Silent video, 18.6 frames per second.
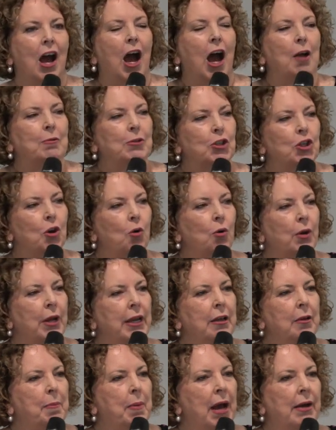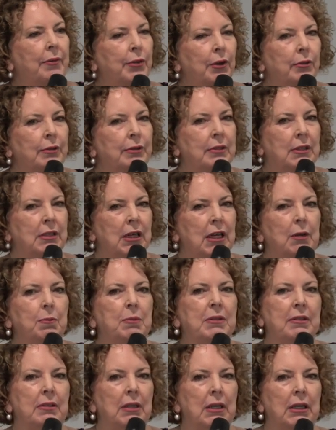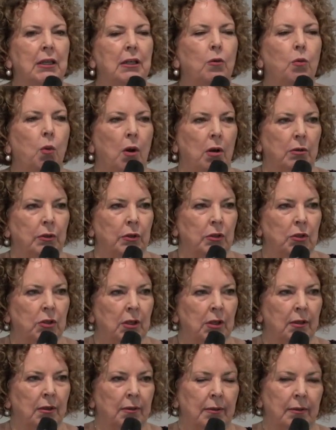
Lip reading: I'm talking about those deep-seated wants